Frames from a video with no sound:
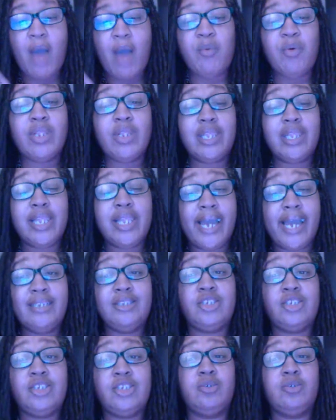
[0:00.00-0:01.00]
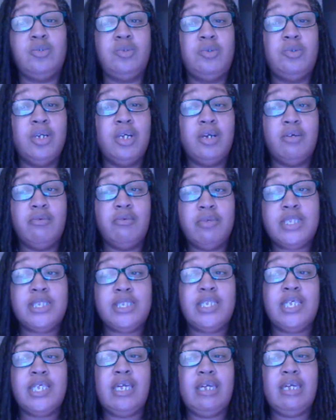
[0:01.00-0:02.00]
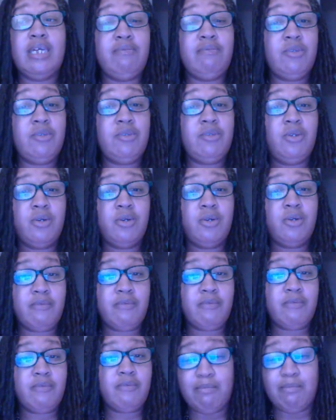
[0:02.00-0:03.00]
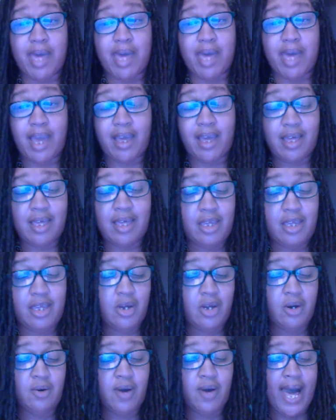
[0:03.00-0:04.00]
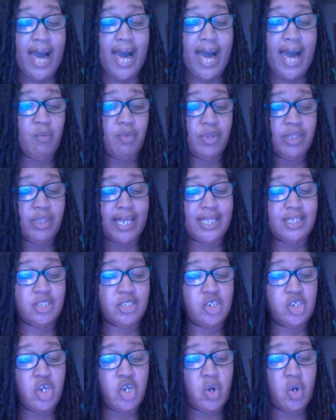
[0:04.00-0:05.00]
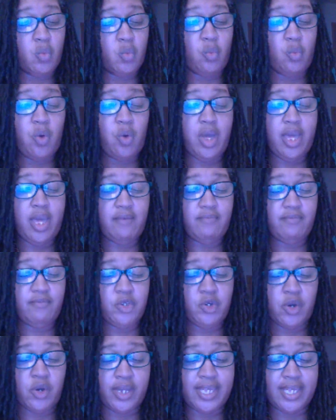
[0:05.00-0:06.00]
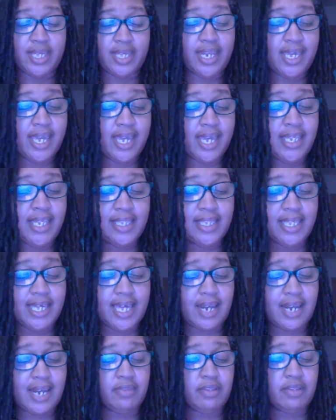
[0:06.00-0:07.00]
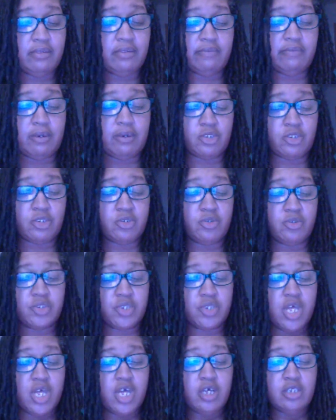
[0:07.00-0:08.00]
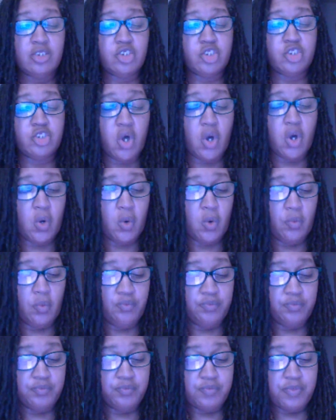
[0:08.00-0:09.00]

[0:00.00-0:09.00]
would like to receive your feedback. You know, I would like to know if you're getting anything out of the devotionals. So